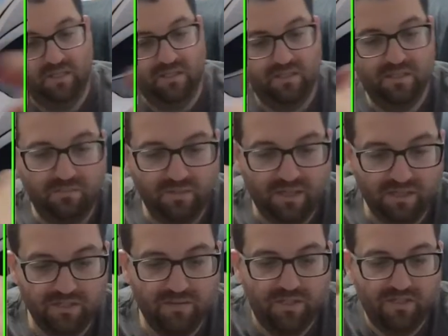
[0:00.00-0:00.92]
this tin, we got
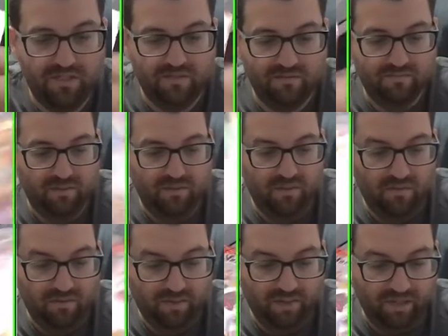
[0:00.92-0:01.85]
2 hits.
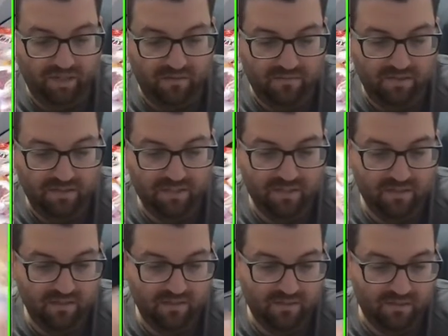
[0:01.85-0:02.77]
We got the
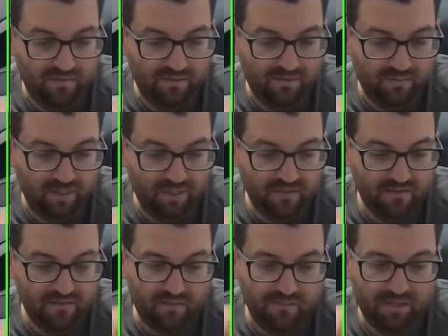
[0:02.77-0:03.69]
V-Star and the VMAX,
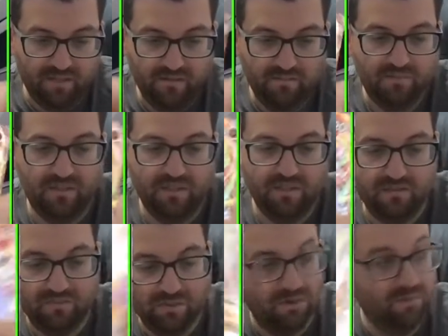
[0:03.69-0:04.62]
not bad, plus the
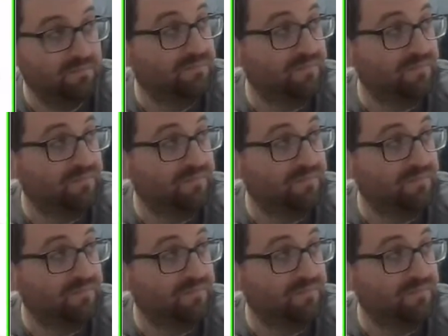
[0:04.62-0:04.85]
Rotom.